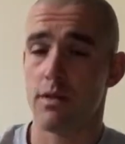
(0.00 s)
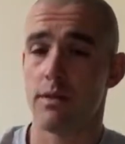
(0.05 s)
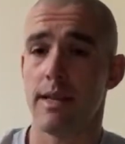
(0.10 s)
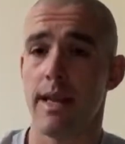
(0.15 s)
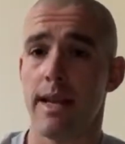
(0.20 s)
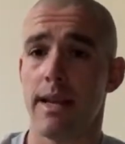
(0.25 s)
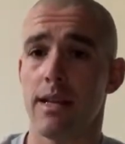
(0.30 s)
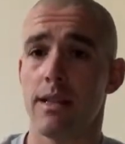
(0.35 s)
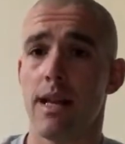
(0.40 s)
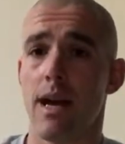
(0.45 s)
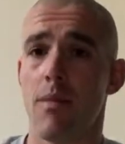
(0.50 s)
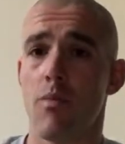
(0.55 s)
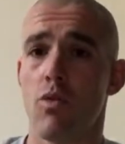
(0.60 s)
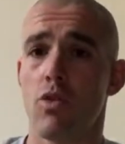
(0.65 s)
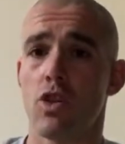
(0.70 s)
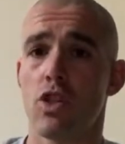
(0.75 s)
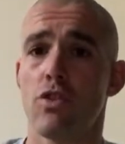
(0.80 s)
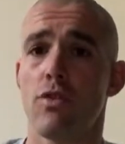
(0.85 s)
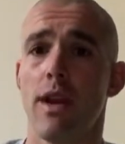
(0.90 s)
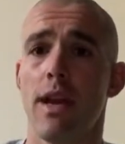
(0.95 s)
take a lot
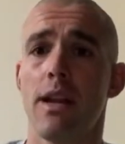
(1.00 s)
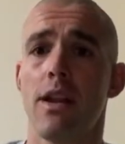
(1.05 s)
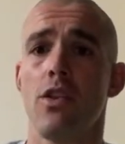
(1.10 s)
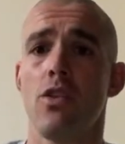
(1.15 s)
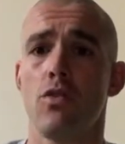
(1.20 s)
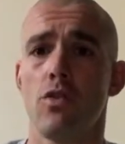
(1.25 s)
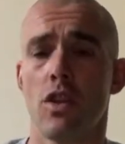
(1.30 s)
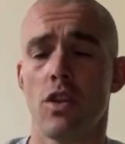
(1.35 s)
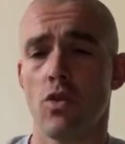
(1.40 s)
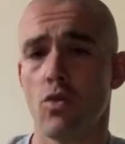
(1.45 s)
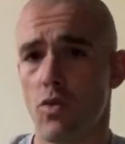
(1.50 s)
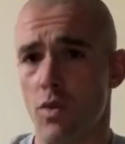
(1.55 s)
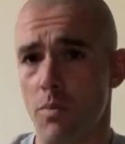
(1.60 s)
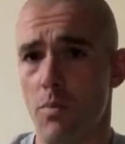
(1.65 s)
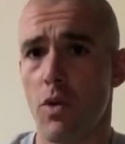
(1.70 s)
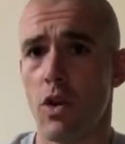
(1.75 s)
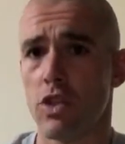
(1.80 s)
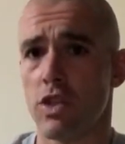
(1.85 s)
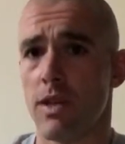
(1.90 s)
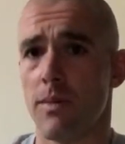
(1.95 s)
more strain on you than doing
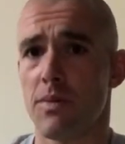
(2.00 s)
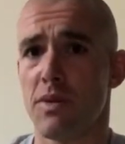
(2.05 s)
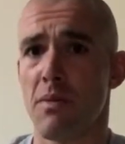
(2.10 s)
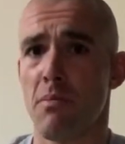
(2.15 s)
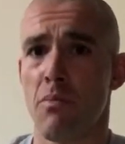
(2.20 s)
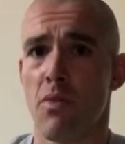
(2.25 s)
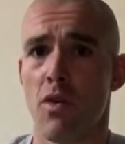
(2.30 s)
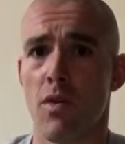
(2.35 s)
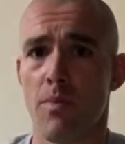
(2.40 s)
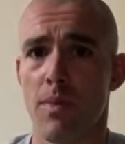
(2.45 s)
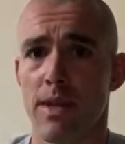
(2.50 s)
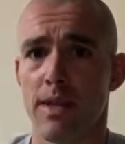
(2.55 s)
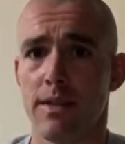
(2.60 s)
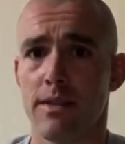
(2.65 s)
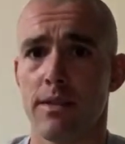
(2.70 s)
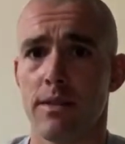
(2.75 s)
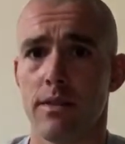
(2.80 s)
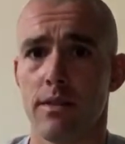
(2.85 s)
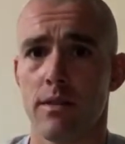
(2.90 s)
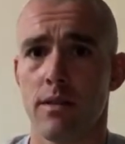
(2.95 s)
push-ups and
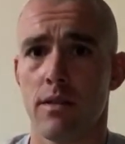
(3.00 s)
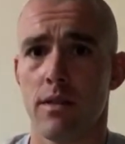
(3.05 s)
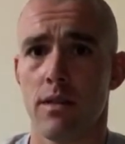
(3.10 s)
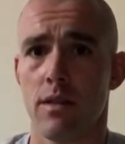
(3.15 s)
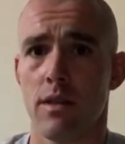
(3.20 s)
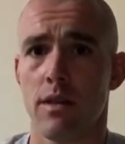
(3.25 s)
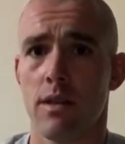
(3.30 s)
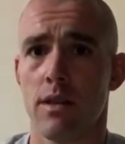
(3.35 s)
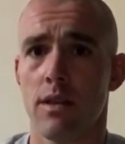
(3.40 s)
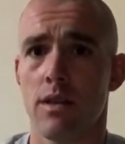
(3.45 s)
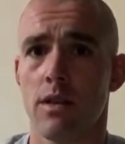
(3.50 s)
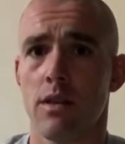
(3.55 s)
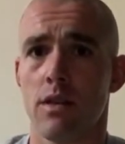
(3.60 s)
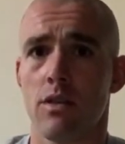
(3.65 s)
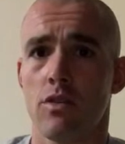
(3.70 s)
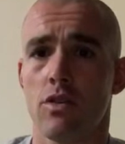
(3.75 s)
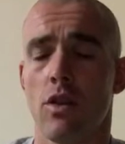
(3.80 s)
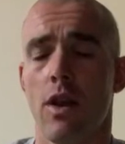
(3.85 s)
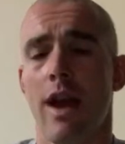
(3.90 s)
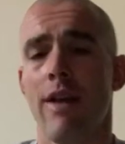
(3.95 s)
burpees
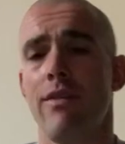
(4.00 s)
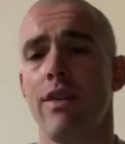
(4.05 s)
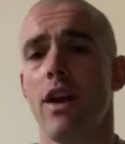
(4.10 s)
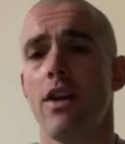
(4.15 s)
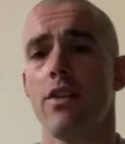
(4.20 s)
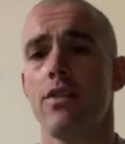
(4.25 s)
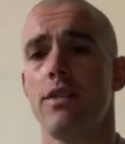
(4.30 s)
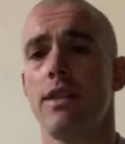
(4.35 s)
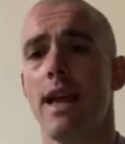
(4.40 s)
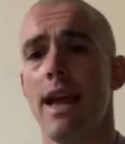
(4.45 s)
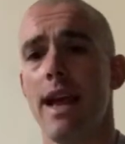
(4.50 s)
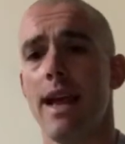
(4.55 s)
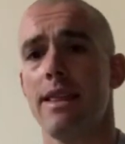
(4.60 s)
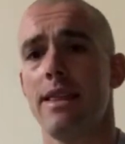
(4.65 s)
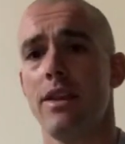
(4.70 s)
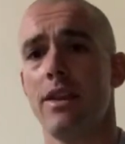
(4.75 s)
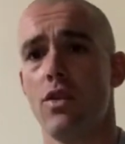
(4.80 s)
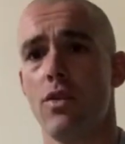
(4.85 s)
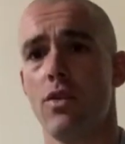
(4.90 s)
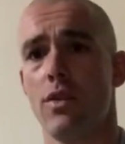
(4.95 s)
so every other day i
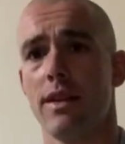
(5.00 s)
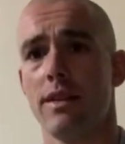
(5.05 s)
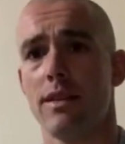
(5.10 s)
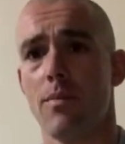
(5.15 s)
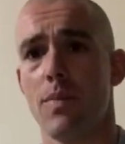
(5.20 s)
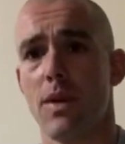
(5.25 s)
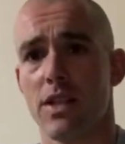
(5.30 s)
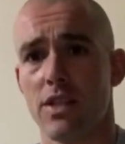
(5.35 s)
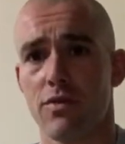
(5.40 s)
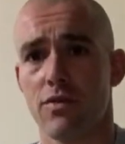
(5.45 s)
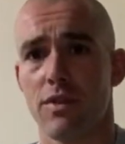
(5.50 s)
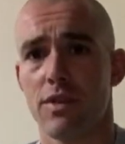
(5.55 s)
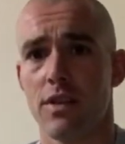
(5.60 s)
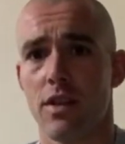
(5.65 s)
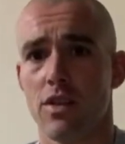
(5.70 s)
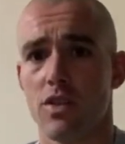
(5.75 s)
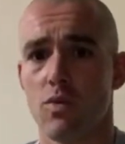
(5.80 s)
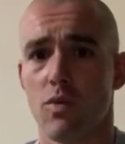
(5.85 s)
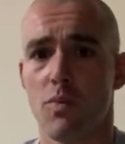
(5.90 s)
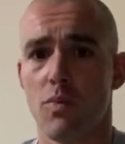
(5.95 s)
think you get the best
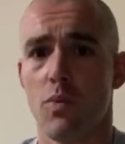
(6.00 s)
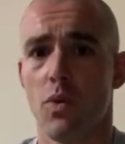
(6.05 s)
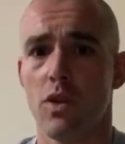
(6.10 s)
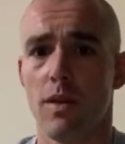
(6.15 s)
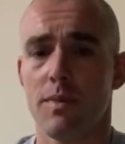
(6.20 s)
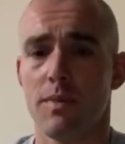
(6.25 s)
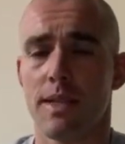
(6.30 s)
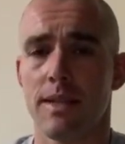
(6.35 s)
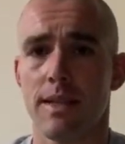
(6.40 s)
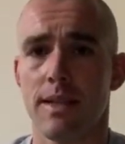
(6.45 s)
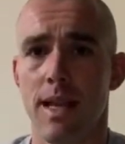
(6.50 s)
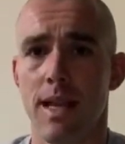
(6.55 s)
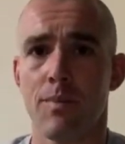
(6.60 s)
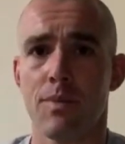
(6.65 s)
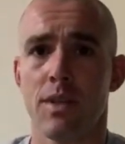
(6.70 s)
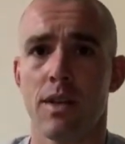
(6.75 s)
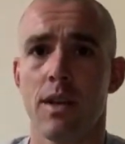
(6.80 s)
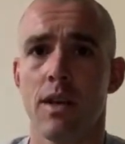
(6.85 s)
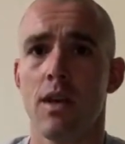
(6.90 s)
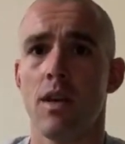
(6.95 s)
results with pull-ups and
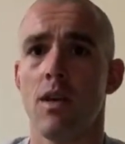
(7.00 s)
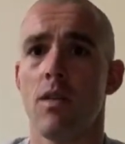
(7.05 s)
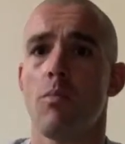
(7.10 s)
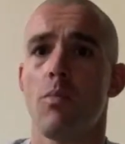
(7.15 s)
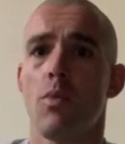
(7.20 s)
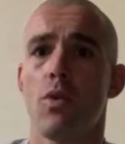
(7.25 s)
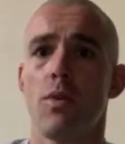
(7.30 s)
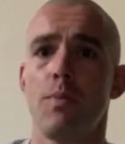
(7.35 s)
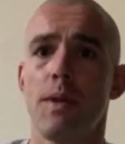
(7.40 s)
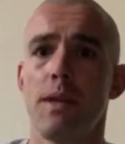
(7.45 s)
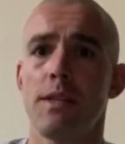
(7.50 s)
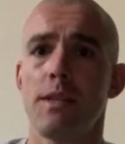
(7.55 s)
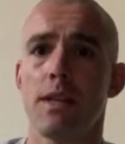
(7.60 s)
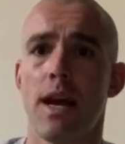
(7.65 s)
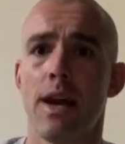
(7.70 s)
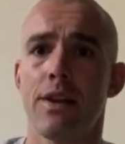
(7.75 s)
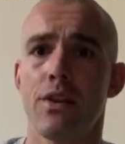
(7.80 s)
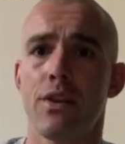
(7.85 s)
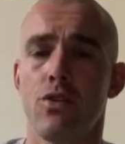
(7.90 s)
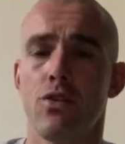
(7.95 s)
dips burpees
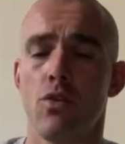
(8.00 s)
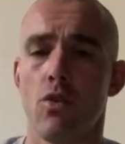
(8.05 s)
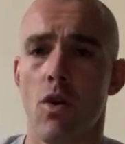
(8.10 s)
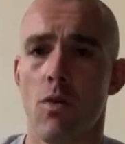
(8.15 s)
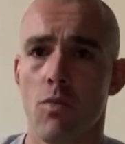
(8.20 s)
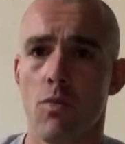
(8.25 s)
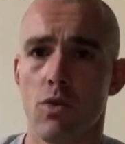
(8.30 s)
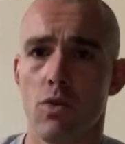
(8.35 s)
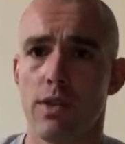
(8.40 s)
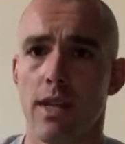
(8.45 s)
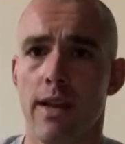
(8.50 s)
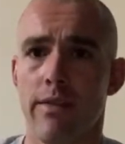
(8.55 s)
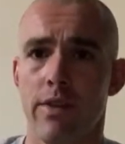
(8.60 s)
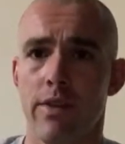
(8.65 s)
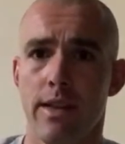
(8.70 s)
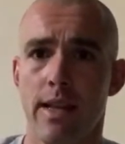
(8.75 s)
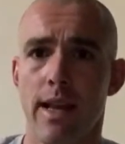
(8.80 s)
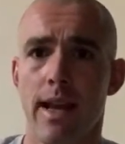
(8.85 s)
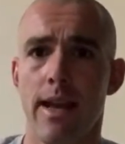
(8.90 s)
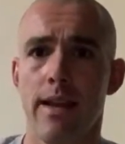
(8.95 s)
I could do almost every
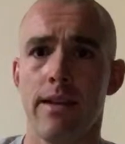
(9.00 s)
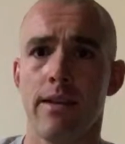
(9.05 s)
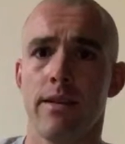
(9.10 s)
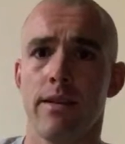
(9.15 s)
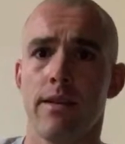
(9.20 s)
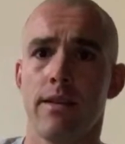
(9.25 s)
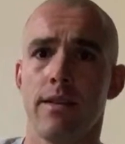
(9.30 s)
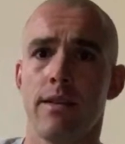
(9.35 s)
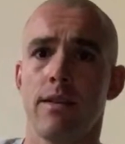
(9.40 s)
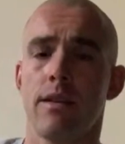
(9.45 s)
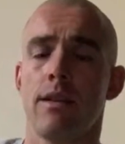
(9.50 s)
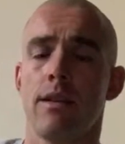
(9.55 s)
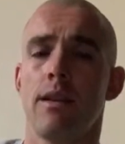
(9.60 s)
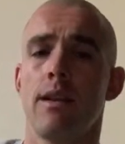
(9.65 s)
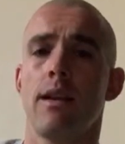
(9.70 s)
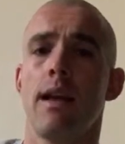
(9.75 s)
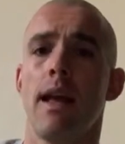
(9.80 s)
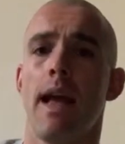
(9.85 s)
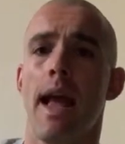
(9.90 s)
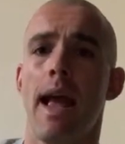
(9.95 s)
day,
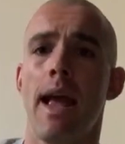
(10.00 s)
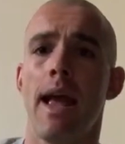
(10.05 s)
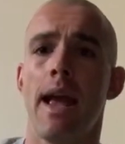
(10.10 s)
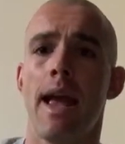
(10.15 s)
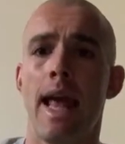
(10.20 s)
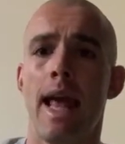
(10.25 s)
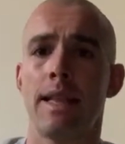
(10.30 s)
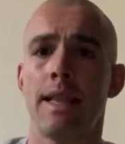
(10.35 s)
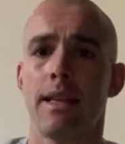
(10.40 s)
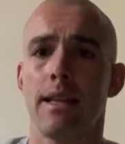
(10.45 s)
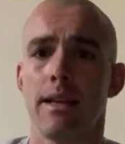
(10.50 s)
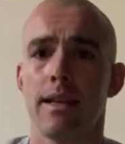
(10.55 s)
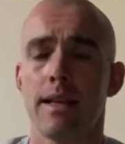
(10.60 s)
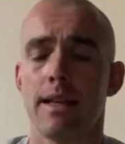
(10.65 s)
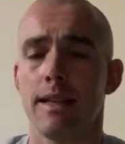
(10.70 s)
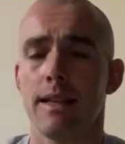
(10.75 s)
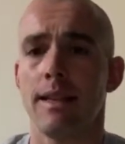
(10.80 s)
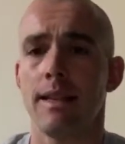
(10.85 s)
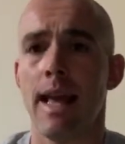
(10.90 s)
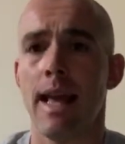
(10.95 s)
and
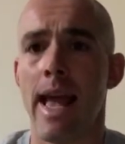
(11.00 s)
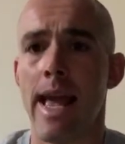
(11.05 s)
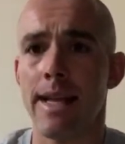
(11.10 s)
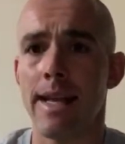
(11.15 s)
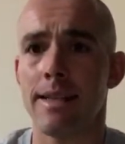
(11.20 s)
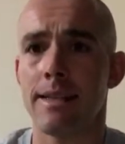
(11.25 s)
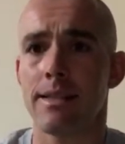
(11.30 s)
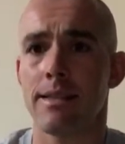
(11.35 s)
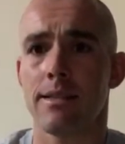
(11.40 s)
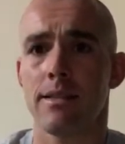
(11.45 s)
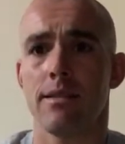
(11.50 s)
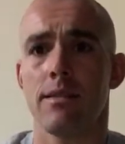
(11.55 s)
legs.